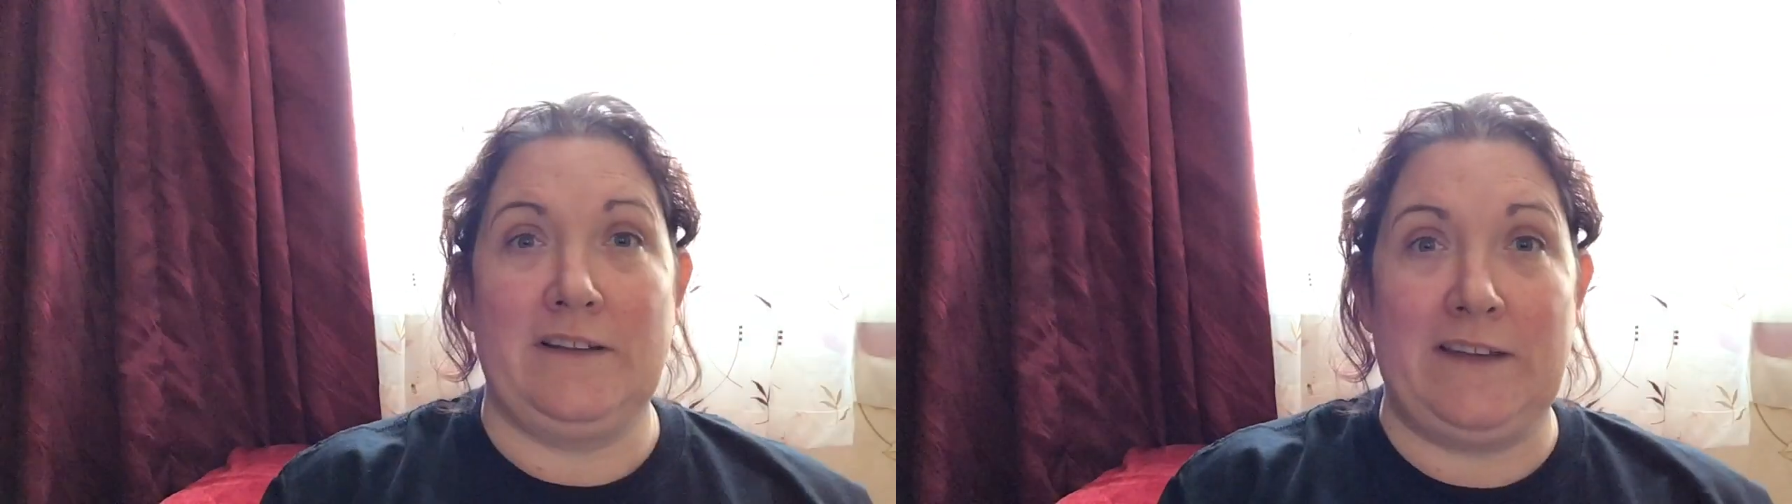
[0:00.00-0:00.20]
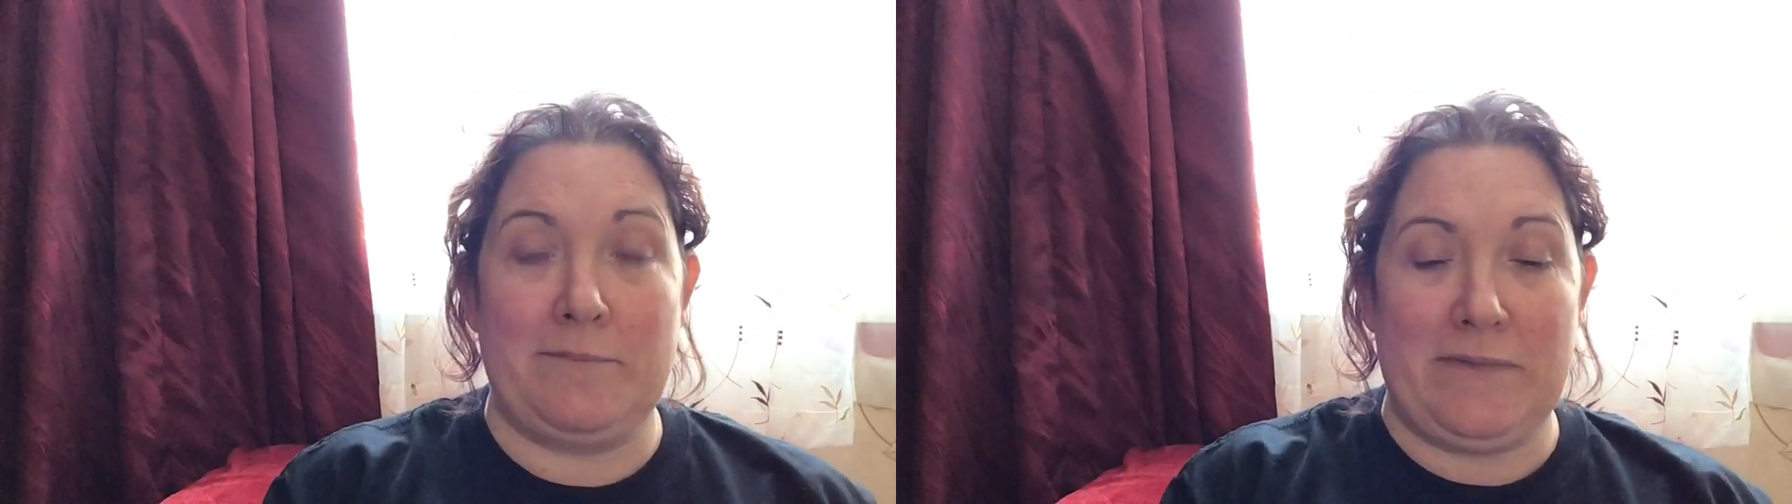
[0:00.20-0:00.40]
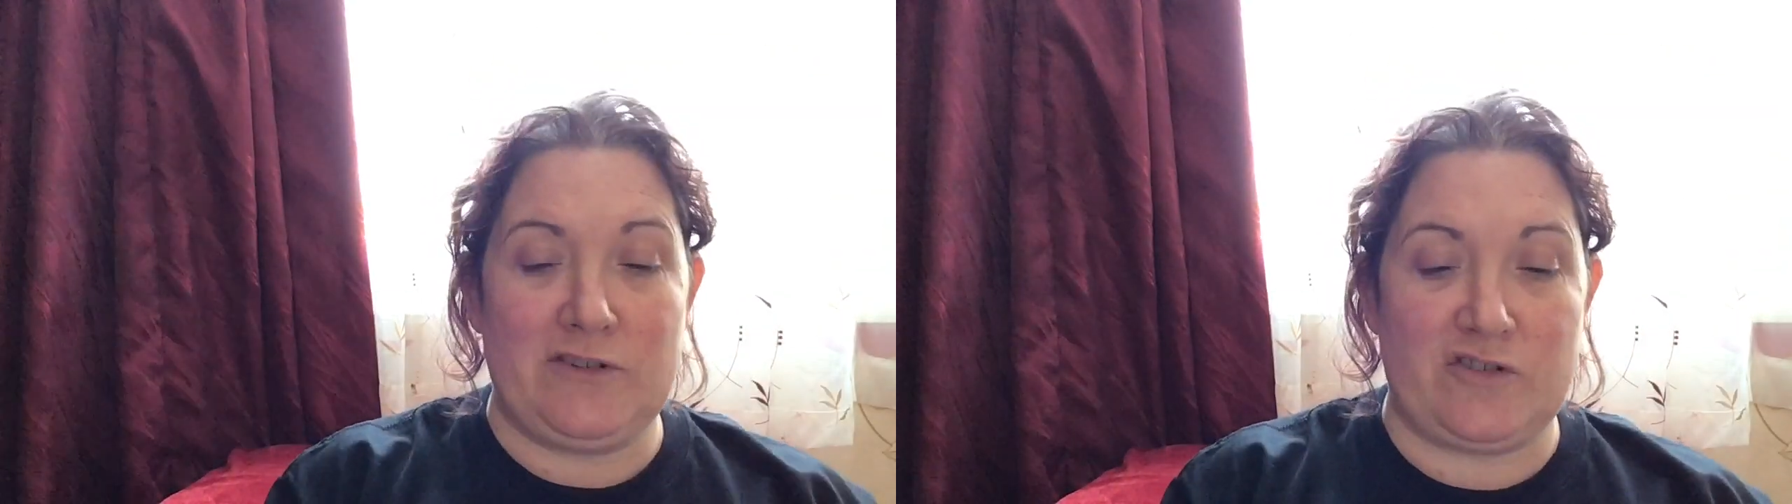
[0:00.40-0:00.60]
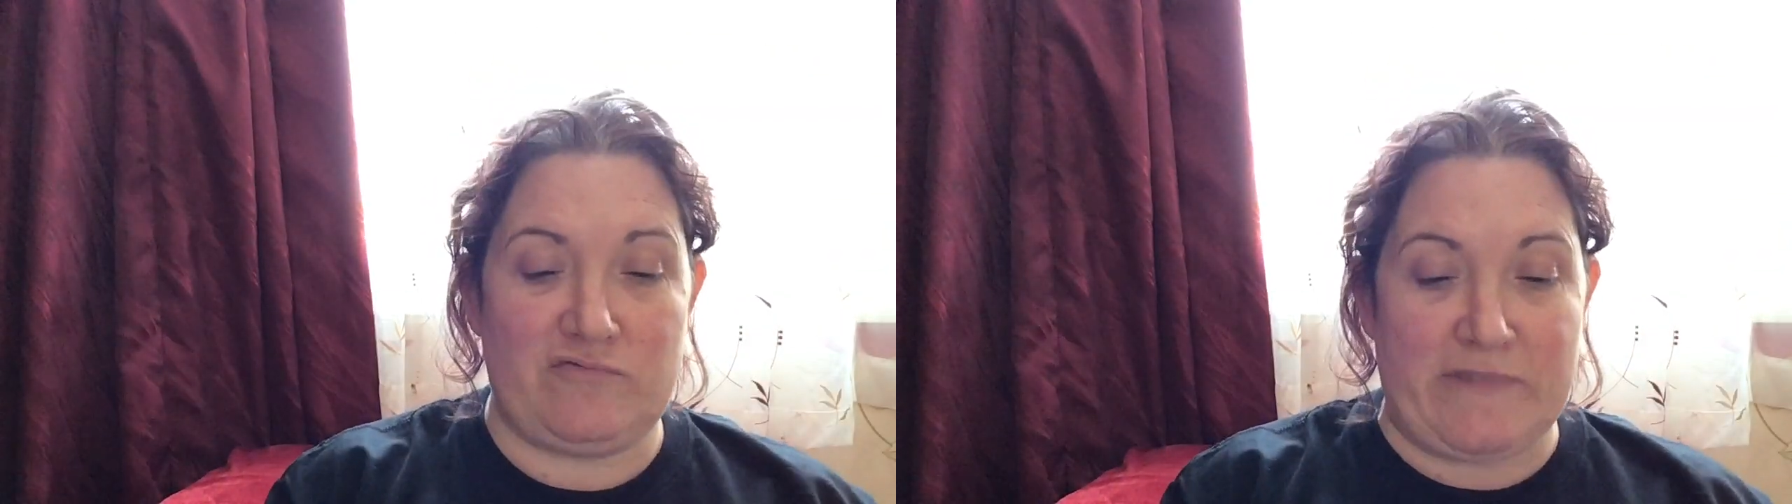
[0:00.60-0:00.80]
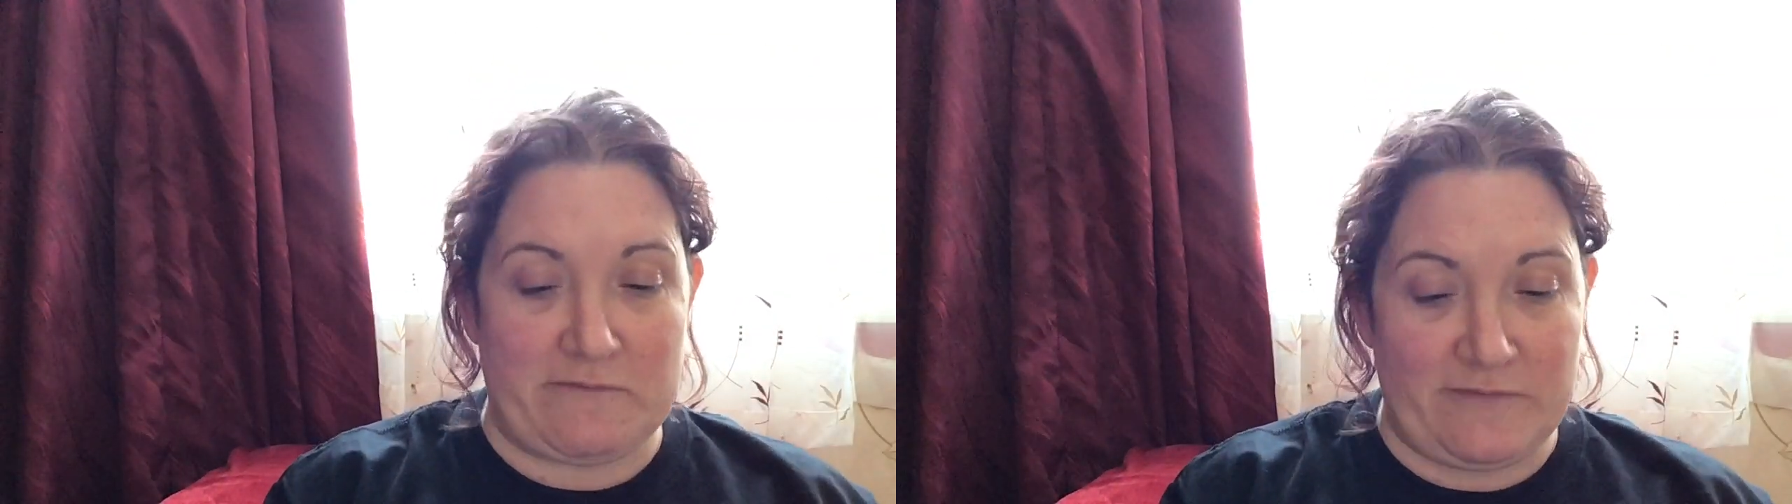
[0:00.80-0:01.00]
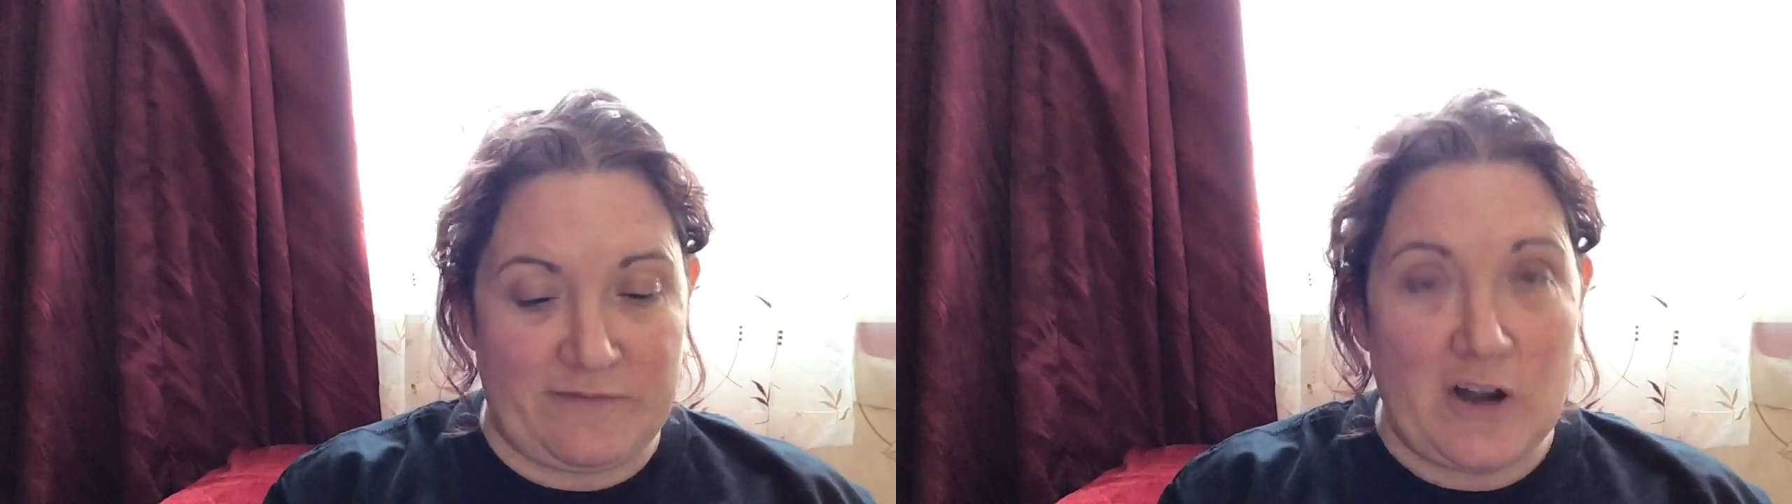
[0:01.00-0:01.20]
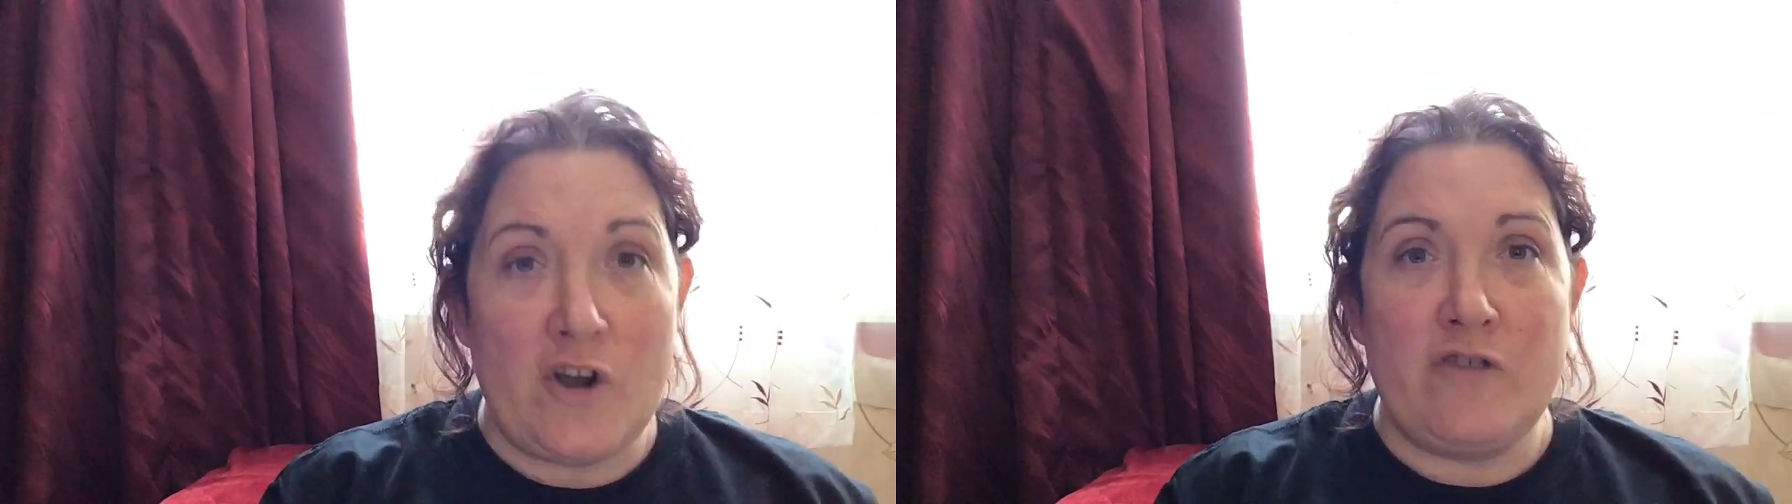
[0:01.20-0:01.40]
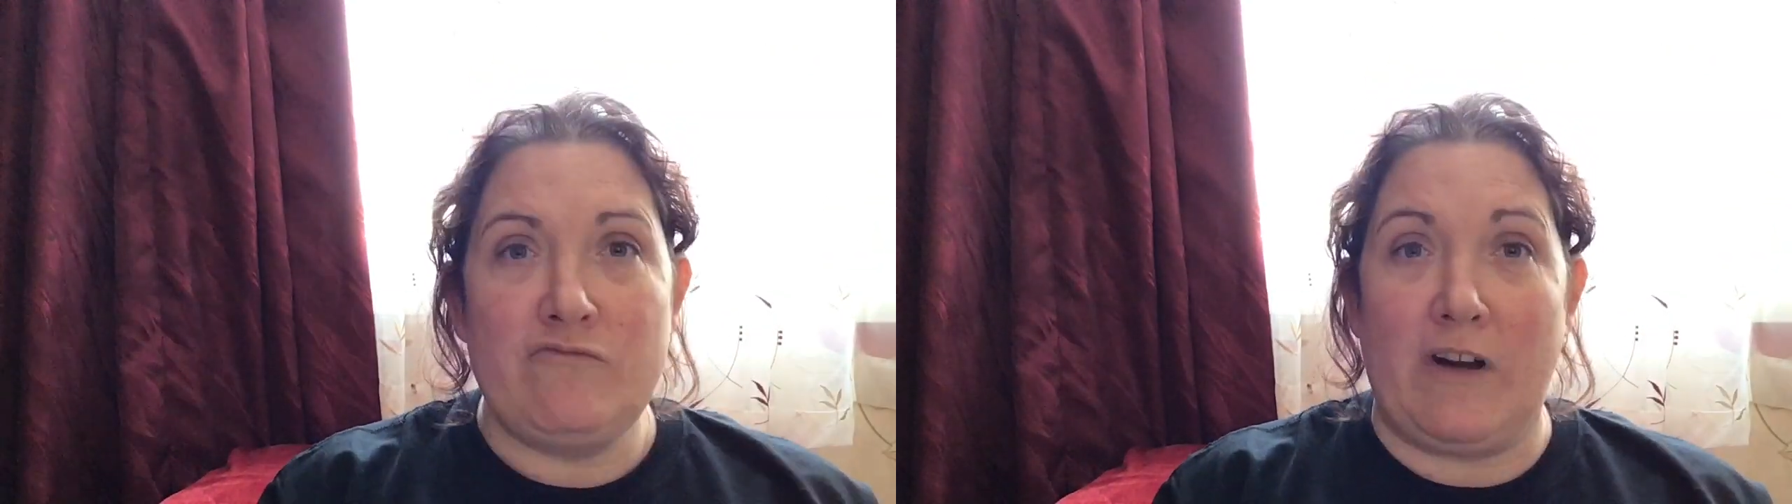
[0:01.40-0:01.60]
Give me strength.
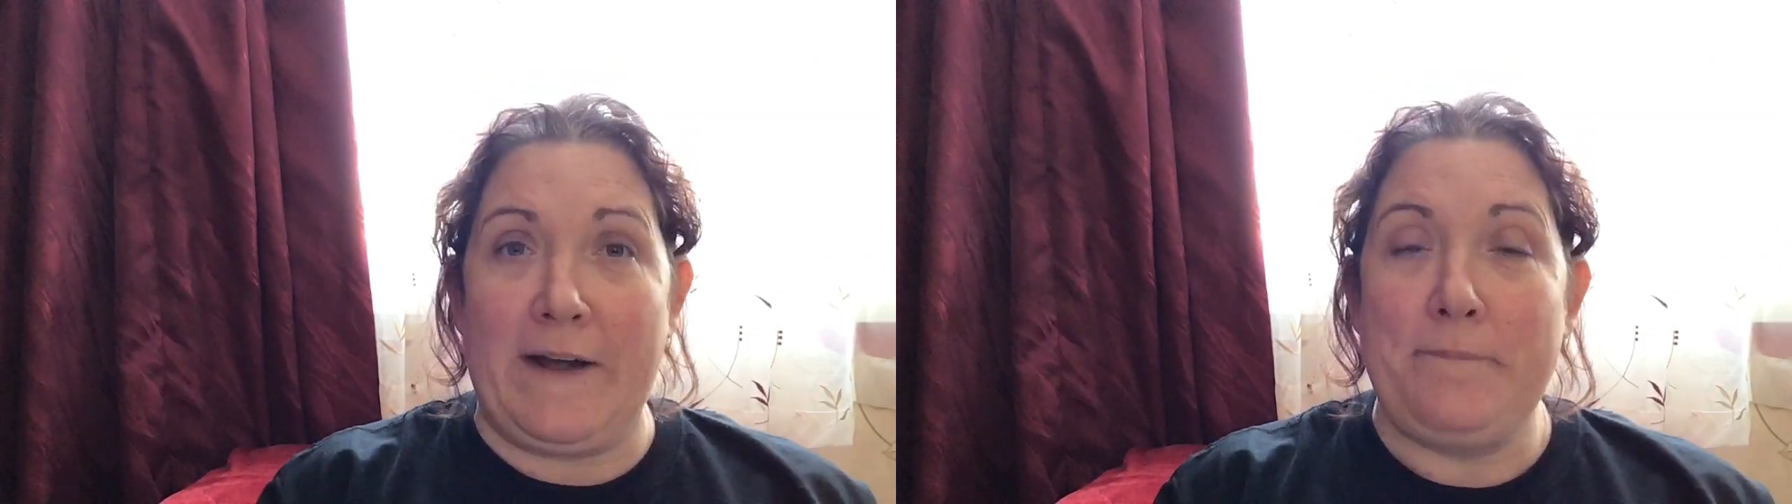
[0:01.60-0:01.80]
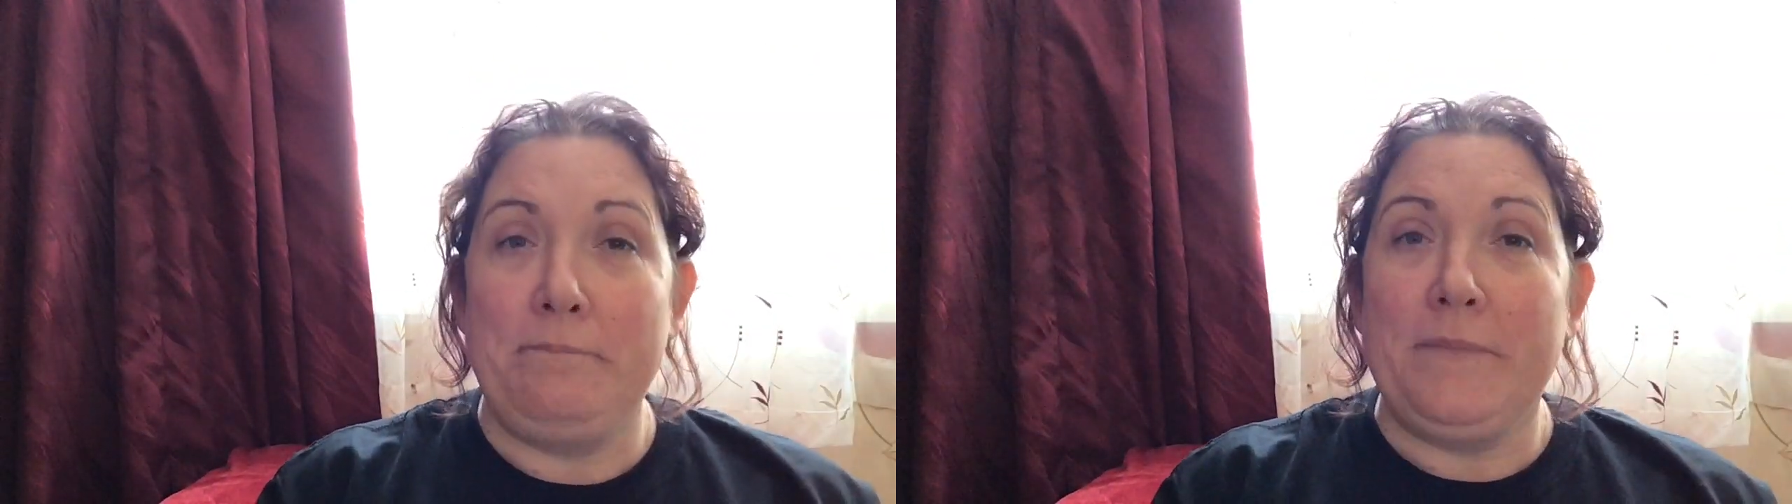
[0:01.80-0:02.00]
Right.